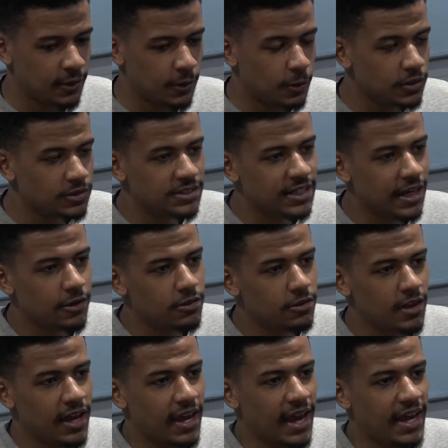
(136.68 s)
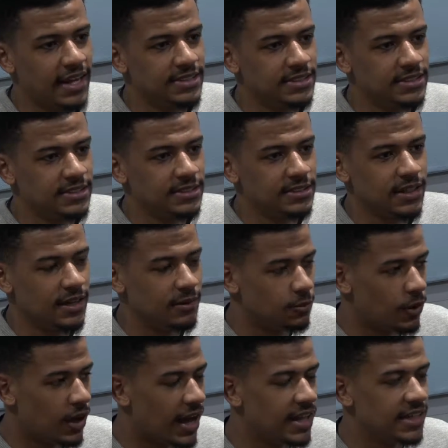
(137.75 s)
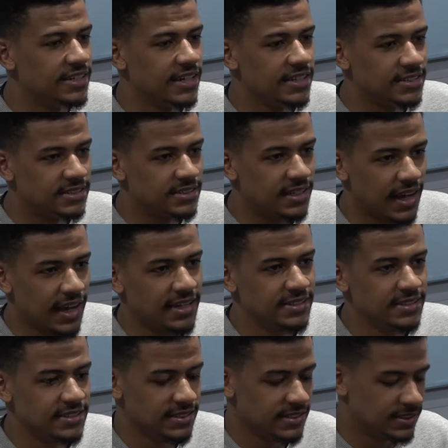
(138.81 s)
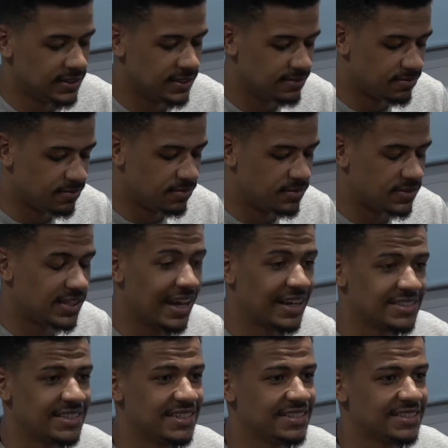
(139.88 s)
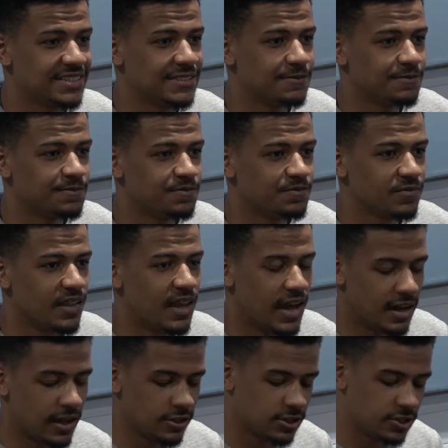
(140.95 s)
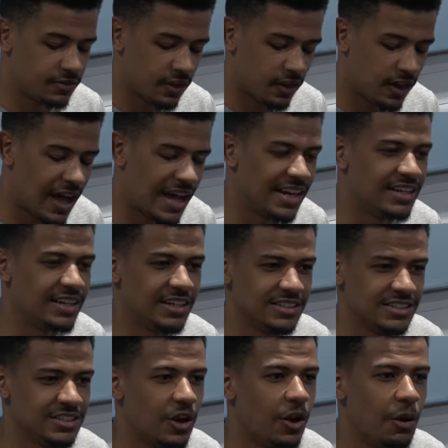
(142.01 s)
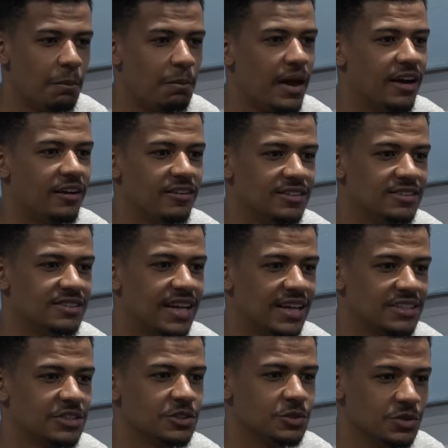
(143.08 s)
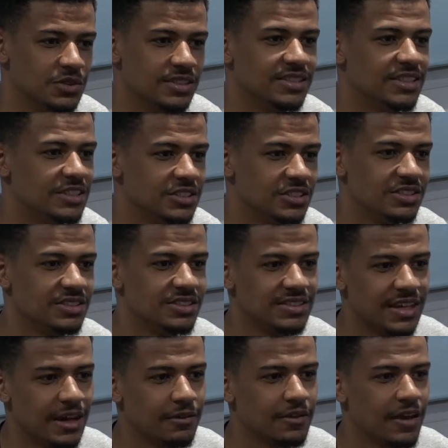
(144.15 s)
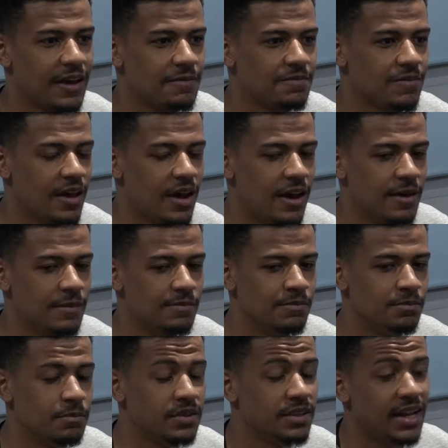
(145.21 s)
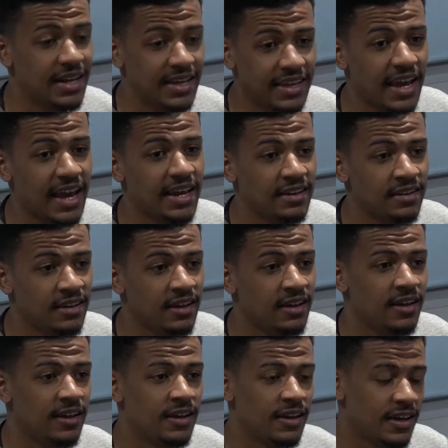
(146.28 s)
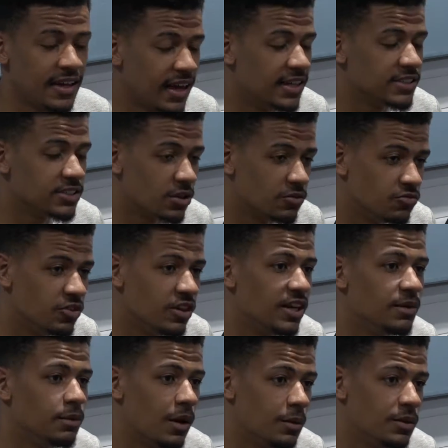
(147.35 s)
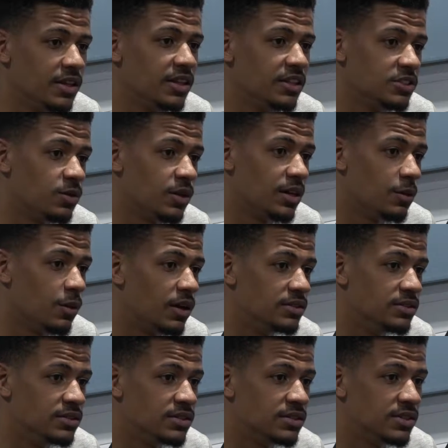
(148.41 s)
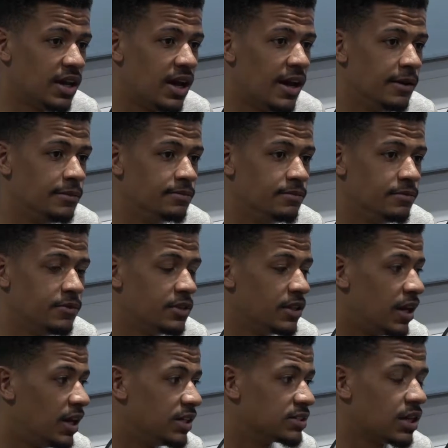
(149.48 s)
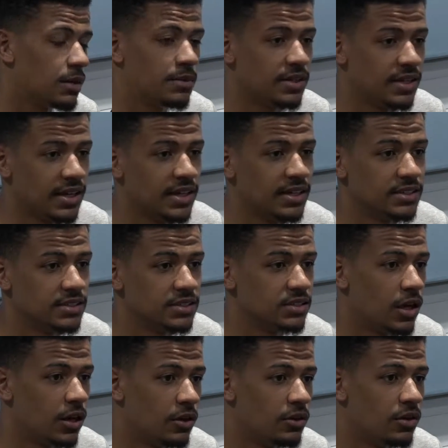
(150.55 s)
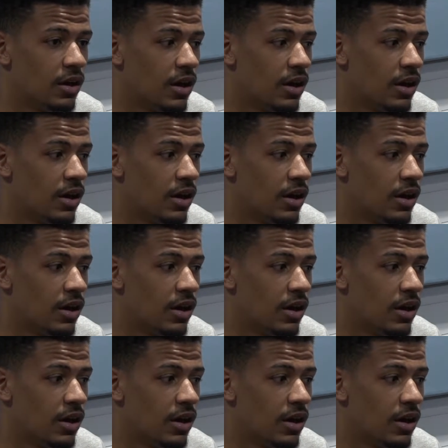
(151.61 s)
what Southgate has and what Allardyce has is tactics, and I just feel like Allardyce is a lot better at tactical decisions than Southgate. But then again, he has done really well with the under-21s for the last couple of years. So